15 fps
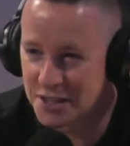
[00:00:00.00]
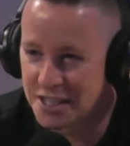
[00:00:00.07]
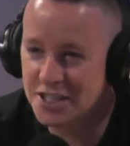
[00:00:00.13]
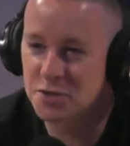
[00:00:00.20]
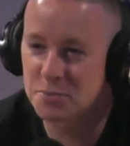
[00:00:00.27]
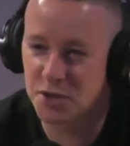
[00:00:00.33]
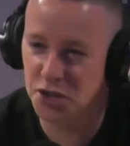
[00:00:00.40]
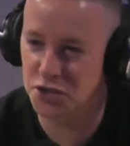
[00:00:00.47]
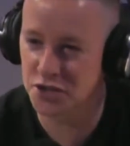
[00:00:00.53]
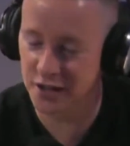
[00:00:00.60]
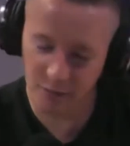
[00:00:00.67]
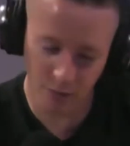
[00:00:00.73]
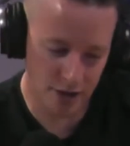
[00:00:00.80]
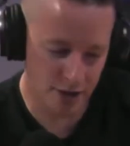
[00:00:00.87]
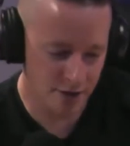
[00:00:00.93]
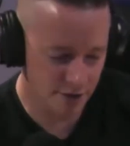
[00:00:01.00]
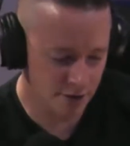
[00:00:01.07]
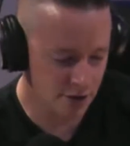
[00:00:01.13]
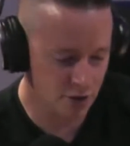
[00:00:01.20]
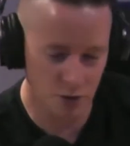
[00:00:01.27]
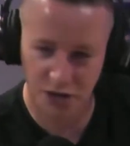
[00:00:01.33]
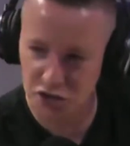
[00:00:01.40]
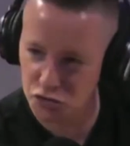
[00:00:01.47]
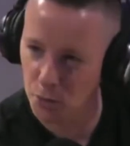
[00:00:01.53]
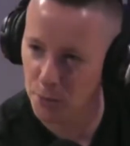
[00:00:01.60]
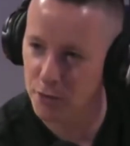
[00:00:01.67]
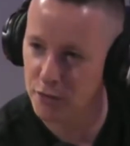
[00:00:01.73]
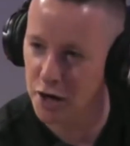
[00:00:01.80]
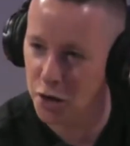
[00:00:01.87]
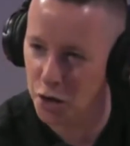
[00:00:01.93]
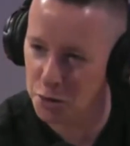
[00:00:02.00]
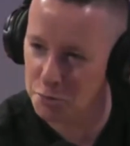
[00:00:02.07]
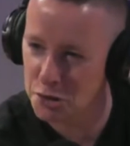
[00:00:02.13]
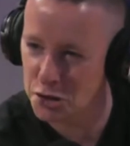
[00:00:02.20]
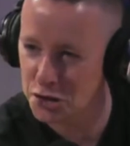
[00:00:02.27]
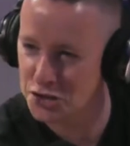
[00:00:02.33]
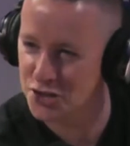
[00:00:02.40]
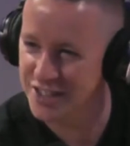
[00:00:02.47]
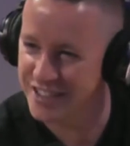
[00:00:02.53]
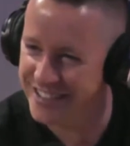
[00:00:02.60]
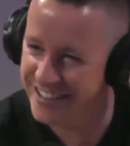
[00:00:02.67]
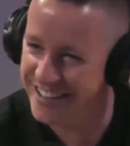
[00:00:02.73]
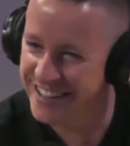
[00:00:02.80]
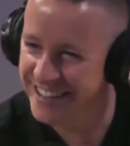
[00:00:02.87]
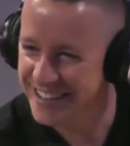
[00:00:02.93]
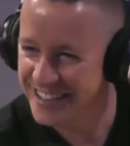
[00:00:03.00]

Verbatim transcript: It's because they don't want to disrupt the record books. Maybe